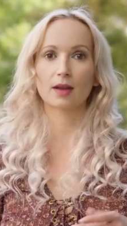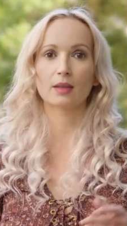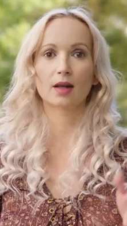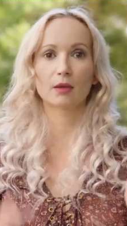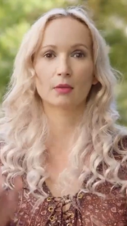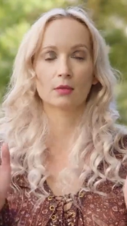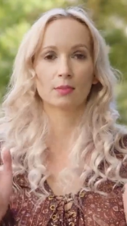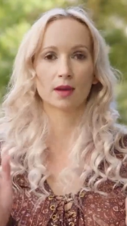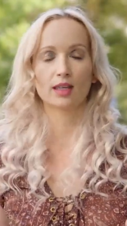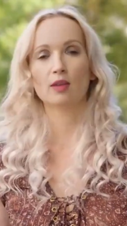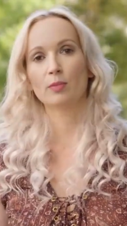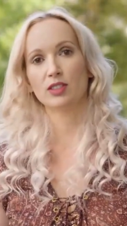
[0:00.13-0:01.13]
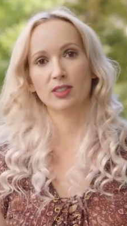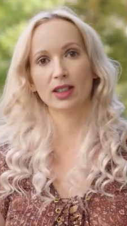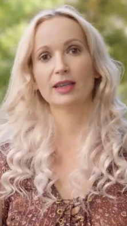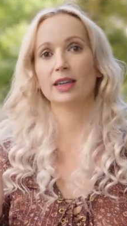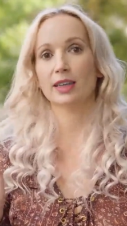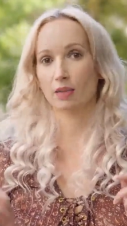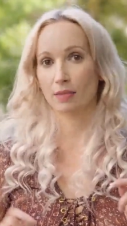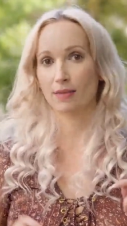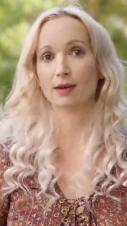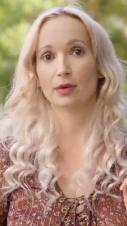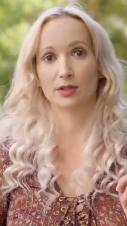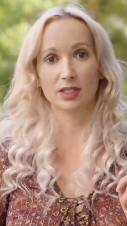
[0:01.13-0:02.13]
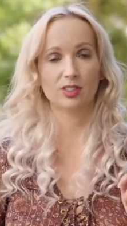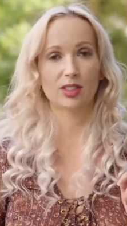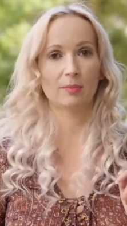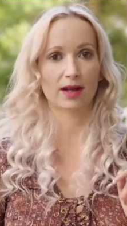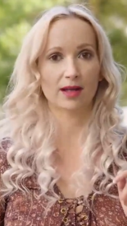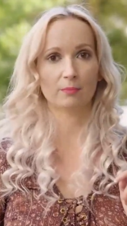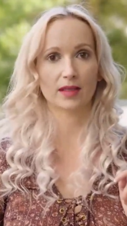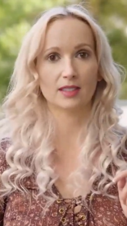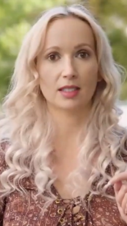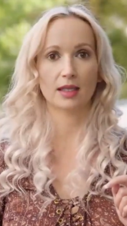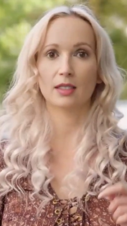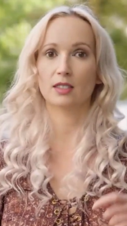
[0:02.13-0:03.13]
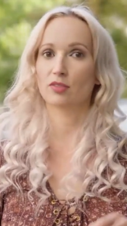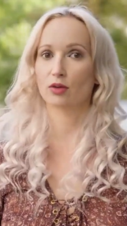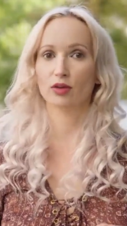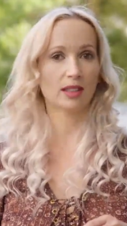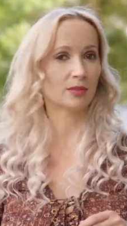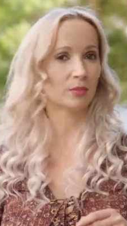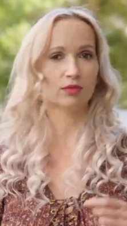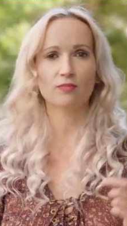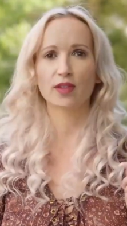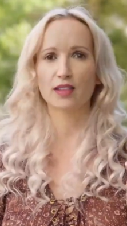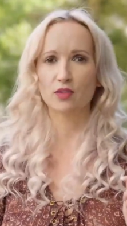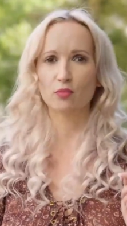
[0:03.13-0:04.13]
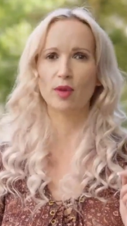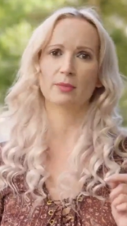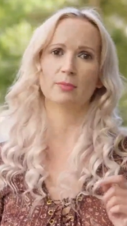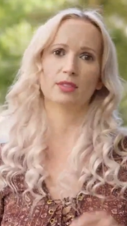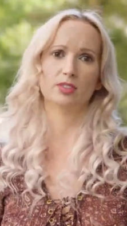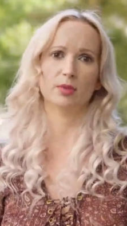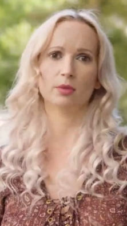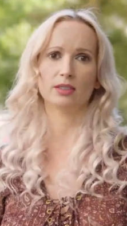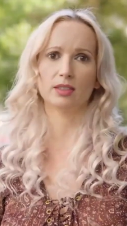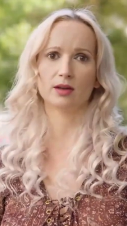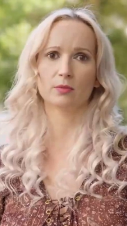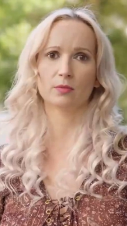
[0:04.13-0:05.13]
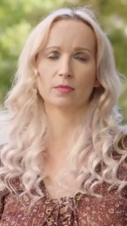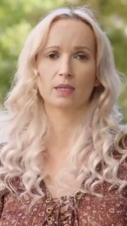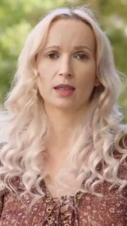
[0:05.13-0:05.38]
Hello, my name is Jenny. I want to share my amazing experience with Fast Brain Booster with you.